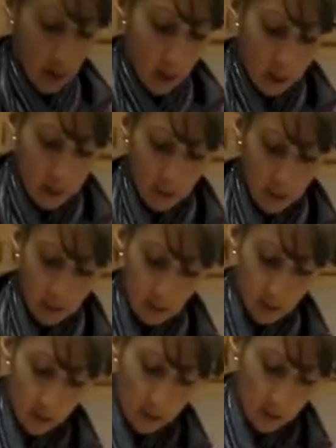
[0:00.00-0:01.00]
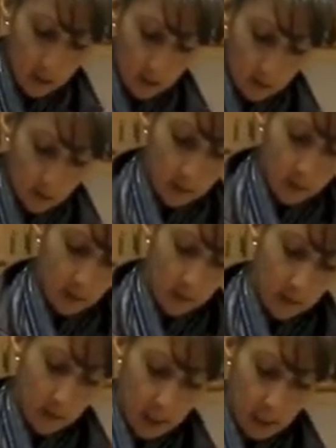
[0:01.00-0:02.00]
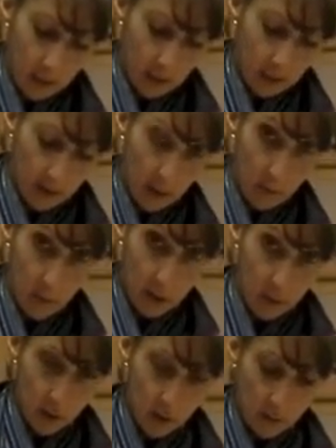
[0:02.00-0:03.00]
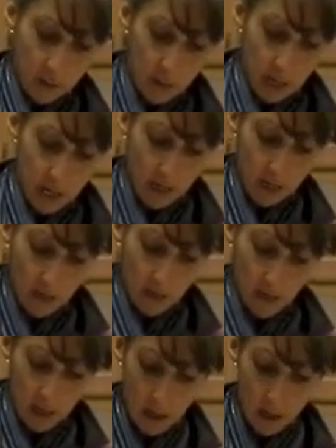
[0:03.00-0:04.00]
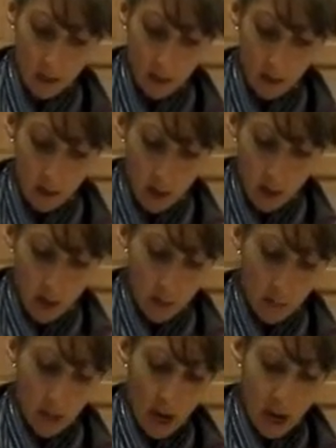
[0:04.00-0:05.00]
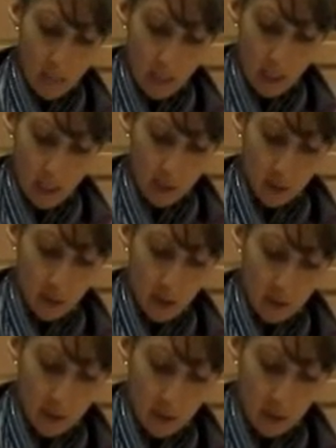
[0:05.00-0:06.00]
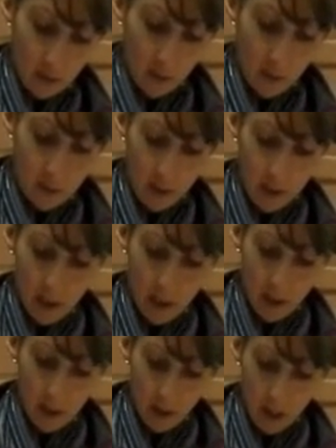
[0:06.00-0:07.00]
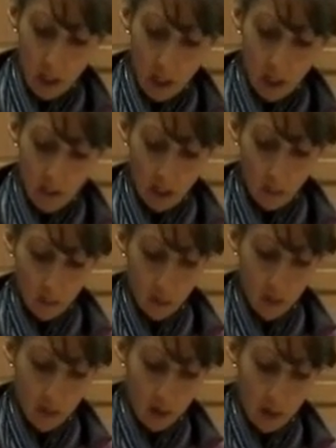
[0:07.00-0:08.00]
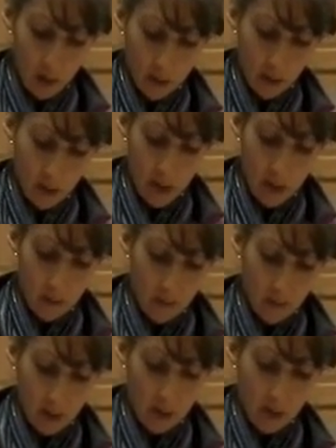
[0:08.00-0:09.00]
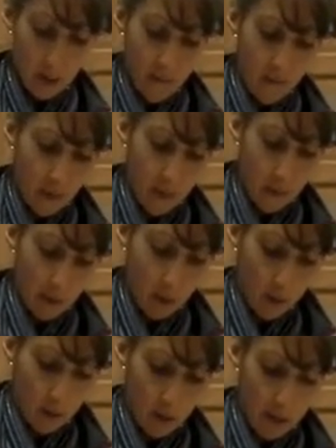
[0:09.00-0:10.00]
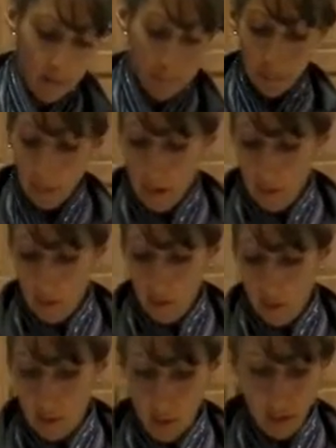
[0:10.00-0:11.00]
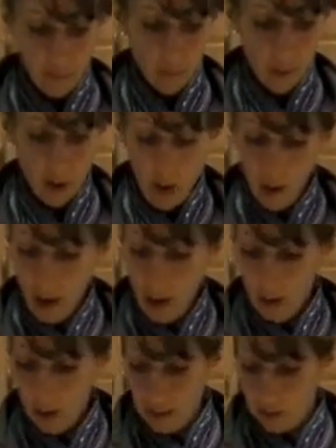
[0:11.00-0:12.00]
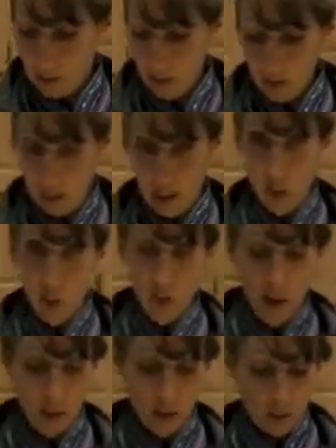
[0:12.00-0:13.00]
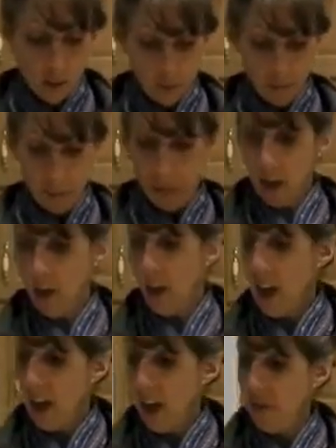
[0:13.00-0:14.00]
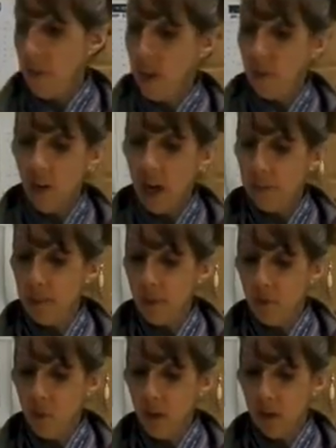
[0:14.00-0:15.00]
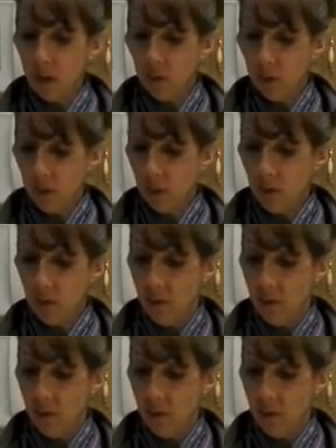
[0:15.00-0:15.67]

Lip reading: Now this is sitting because I've just been making the video, but I'm going to actually have this in the refrigerator, and these will kind of like toughen up a little bit in the refrigerator. All right, so you see the wells, and then right before I serve,